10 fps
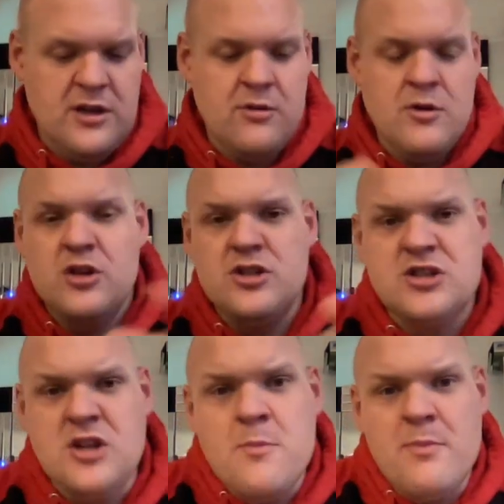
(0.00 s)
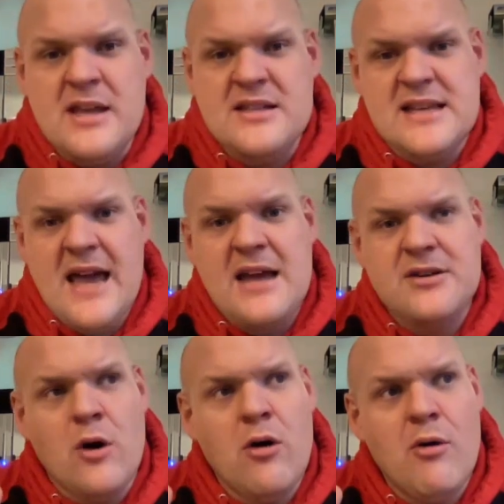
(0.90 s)
just don't be scared
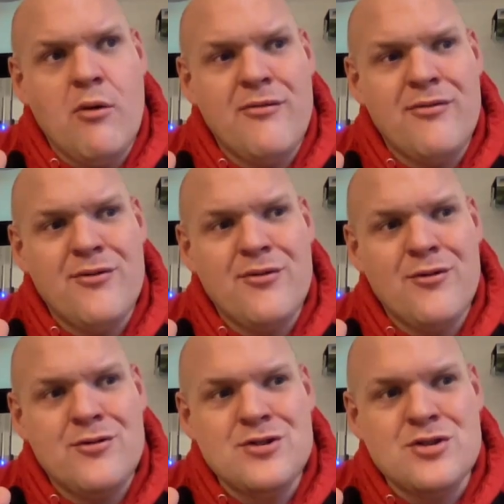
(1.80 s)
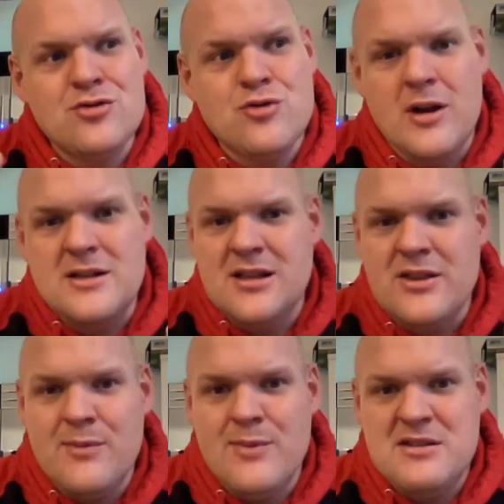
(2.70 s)
of just trying something
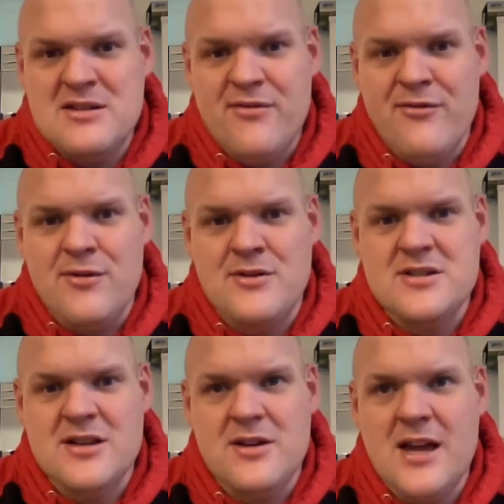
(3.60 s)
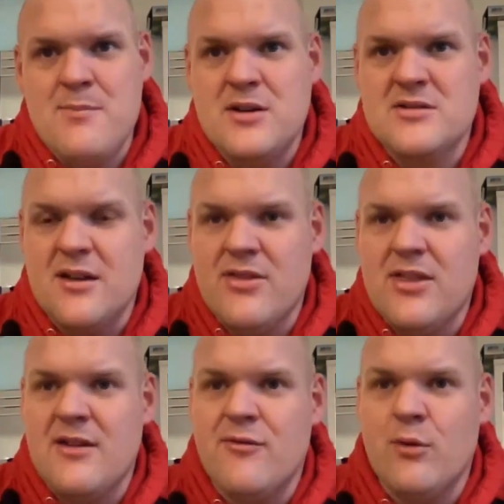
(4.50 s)
a bit different, okay, because I
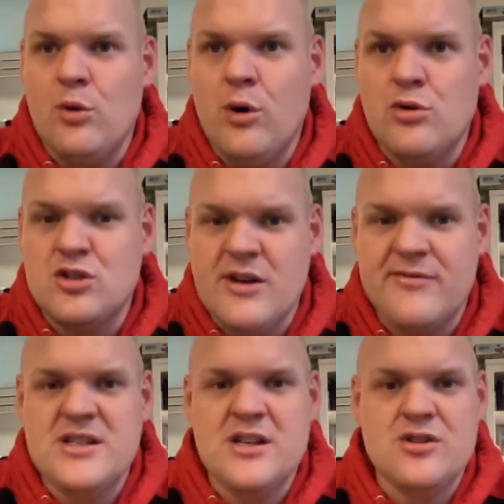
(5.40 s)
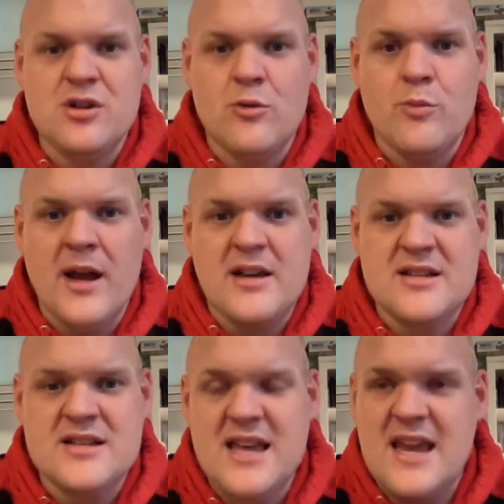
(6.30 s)
think for longevity in general
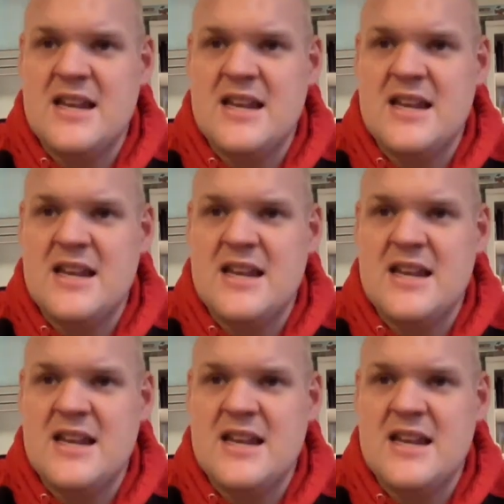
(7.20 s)
practice,